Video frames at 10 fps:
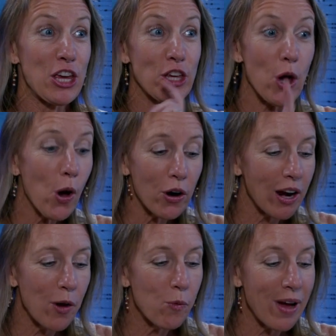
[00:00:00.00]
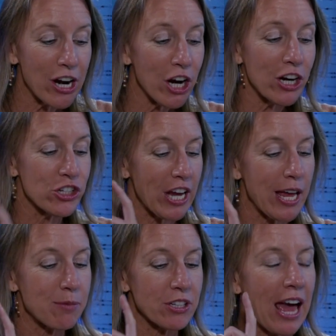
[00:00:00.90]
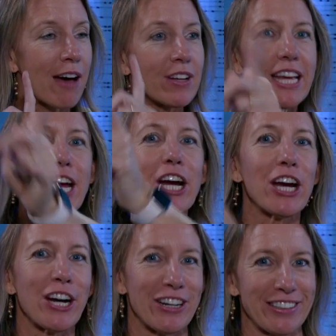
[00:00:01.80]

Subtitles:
You're a winner, James Cavalier.